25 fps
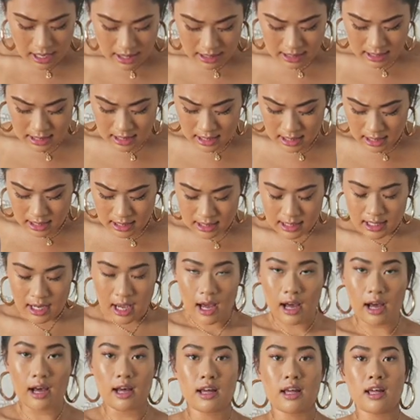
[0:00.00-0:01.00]
Yeah, this is a
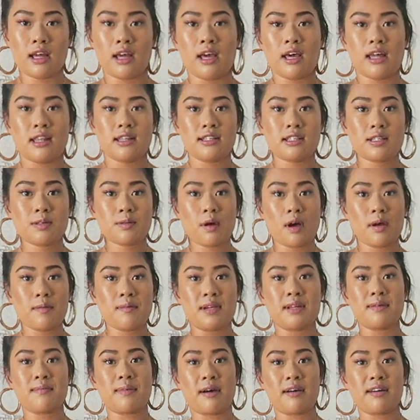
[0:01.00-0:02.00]
skirt. This is what I
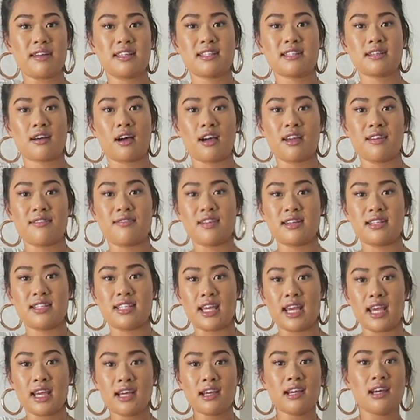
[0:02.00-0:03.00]
mean about it's tight
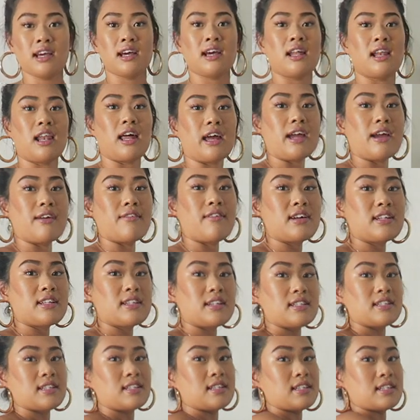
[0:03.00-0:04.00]
fitting. Like if I
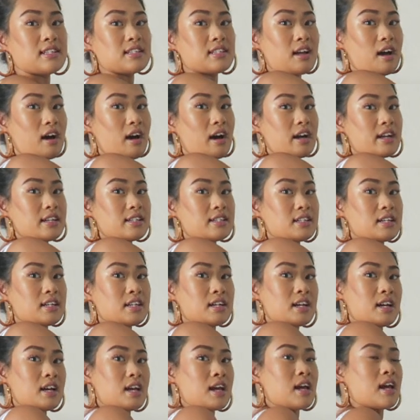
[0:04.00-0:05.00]
turn to the side,
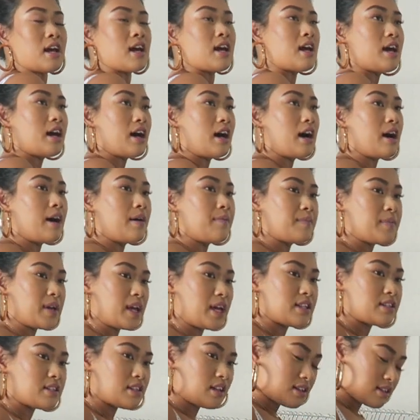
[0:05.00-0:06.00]
um,
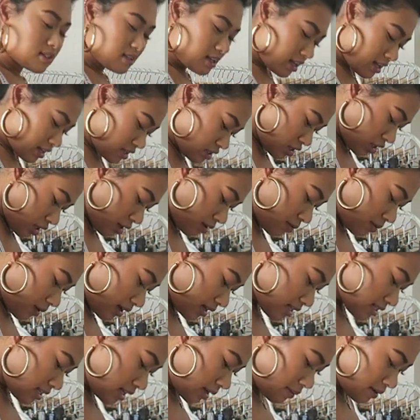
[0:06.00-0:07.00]
it does like show
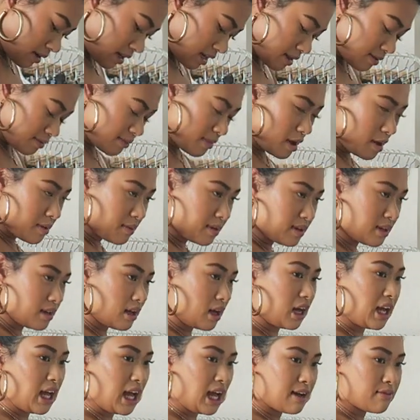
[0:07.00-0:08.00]
my stomach at the
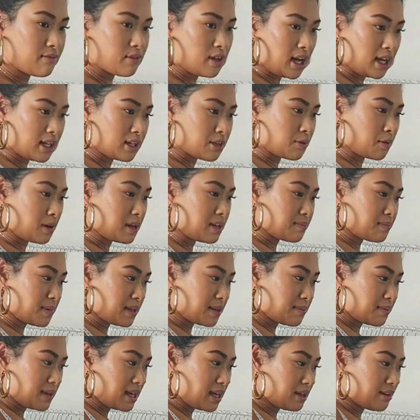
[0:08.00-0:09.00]
moment. I have had quite a
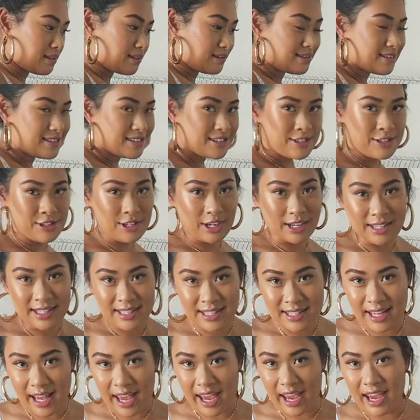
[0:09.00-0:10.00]
big meal,
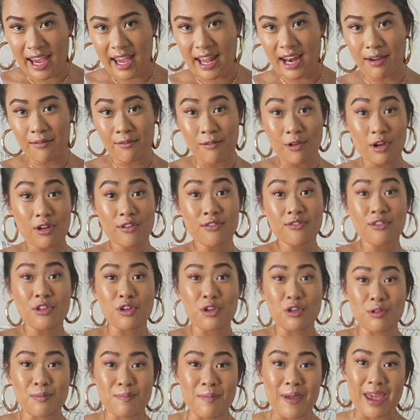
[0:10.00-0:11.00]
just saying, I've got a
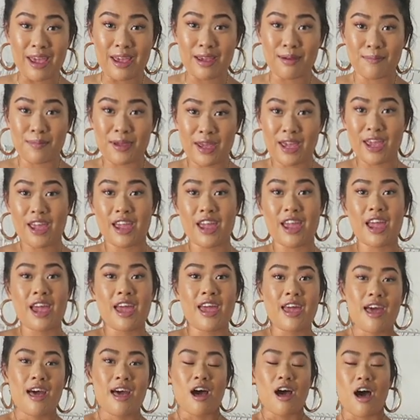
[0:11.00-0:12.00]
food baby.
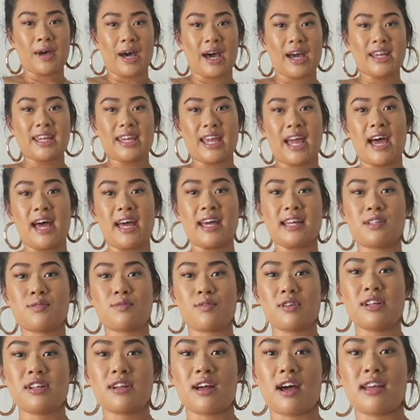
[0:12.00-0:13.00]
But yeah,
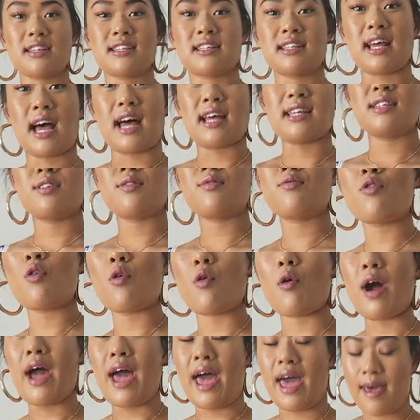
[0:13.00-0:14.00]
it's really nice it has the
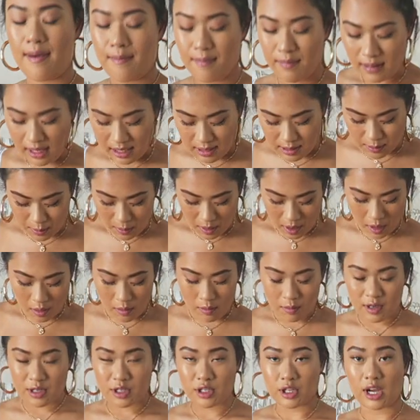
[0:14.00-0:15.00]
raw hem as
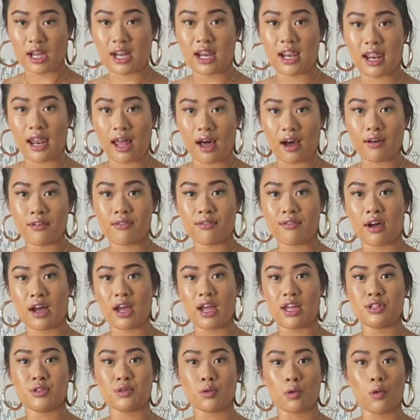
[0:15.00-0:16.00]
well, which I love.
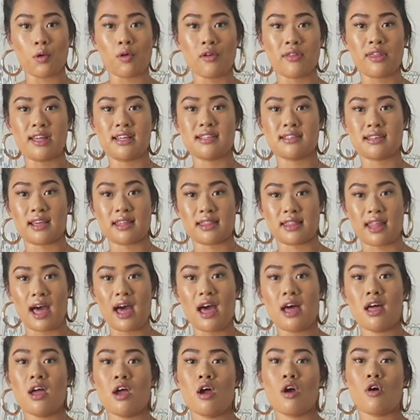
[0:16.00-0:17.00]
I adore things like
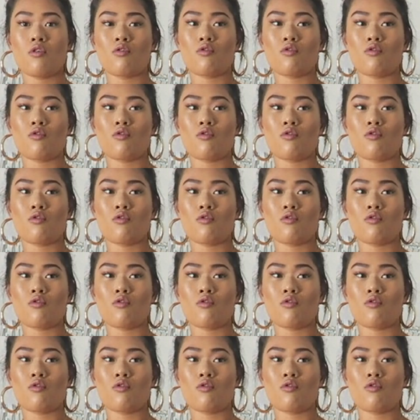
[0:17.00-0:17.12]
that.